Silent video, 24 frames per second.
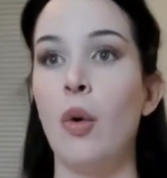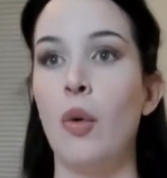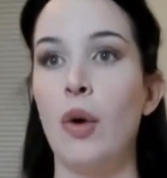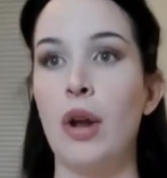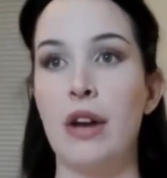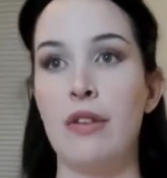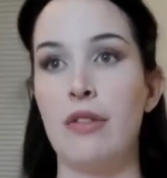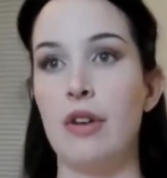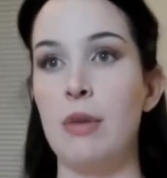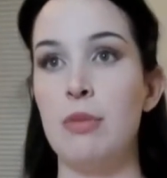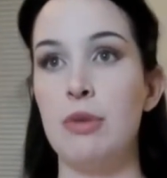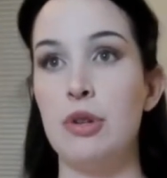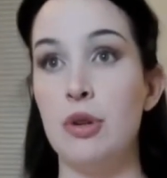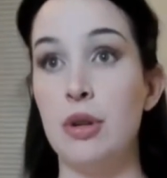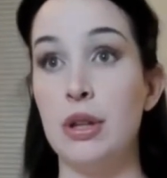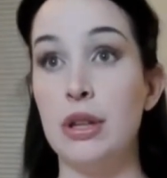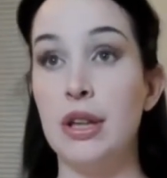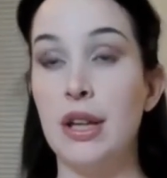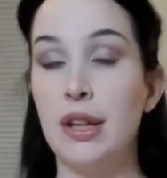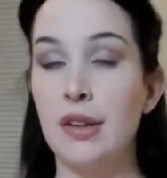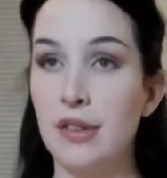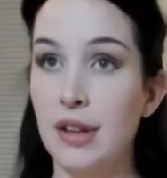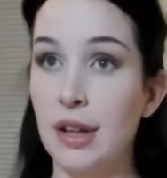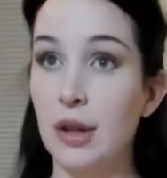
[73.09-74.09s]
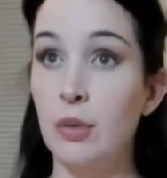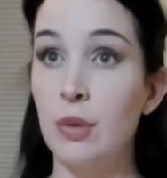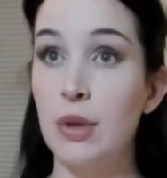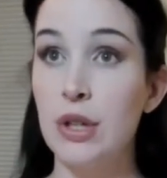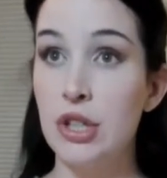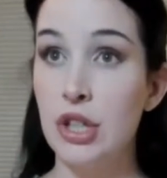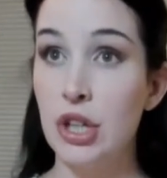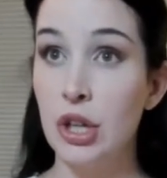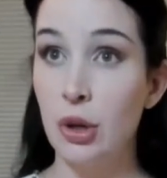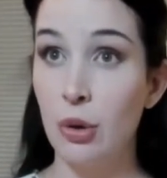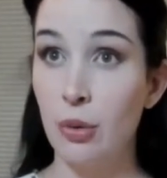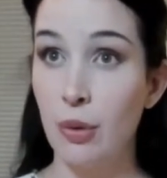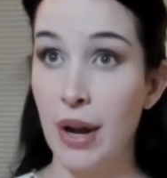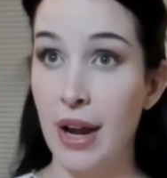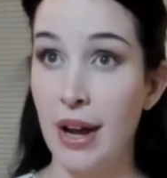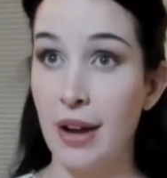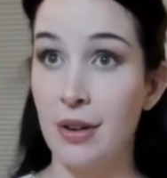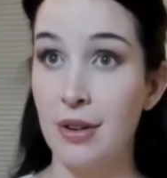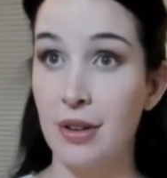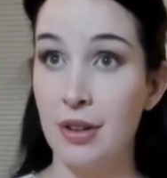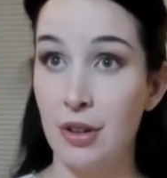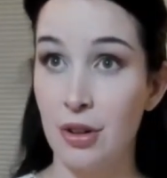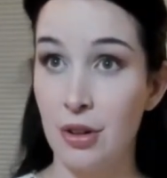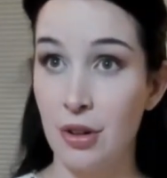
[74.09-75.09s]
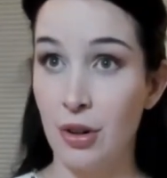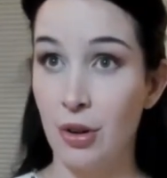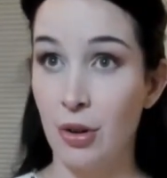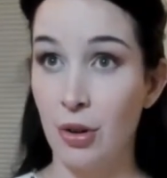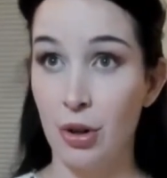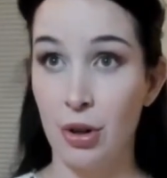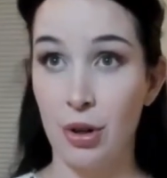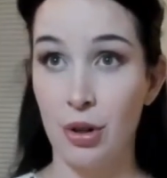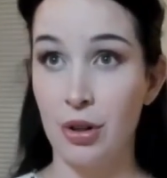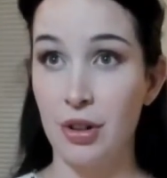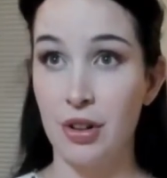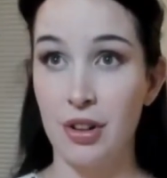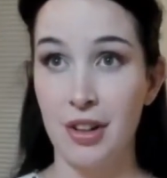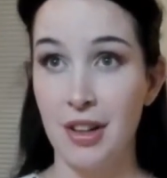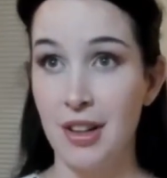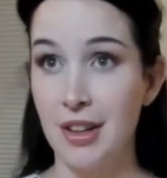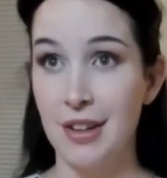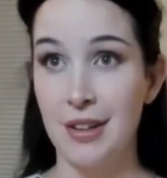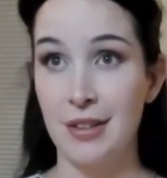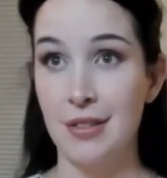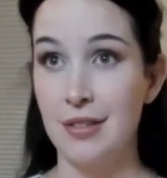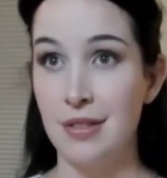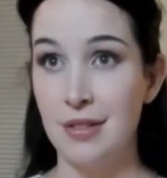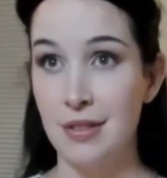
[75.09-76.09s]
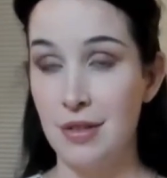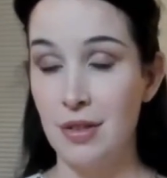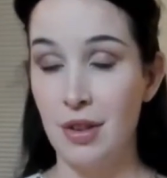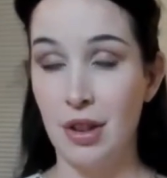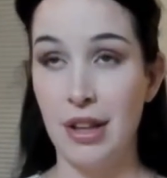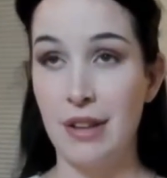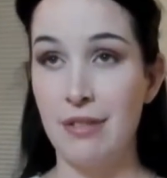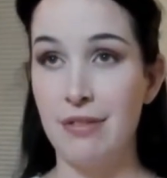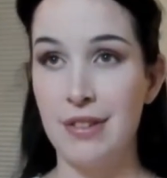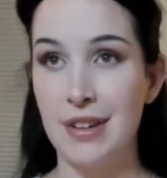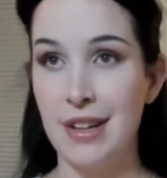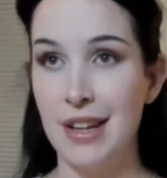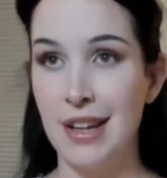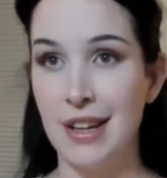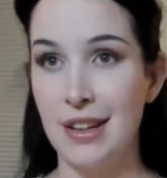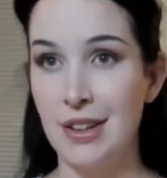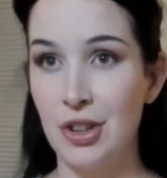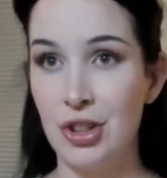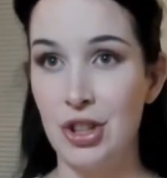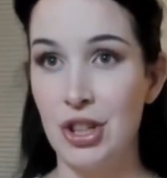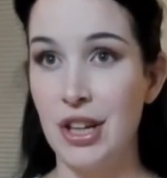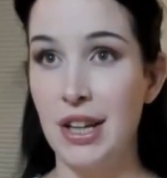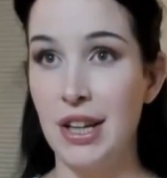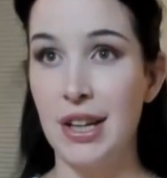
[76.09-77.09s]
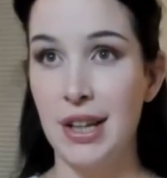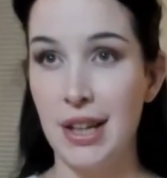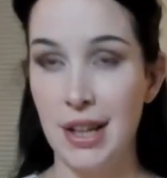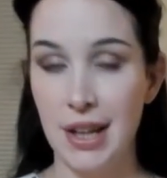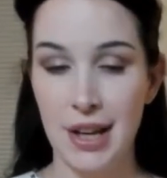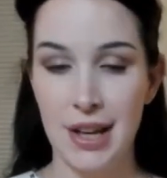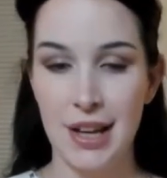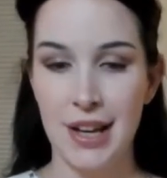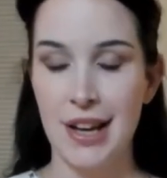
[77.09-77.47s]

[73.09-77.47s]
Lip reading: whenever I'm doing things like reaching around or lifting shit.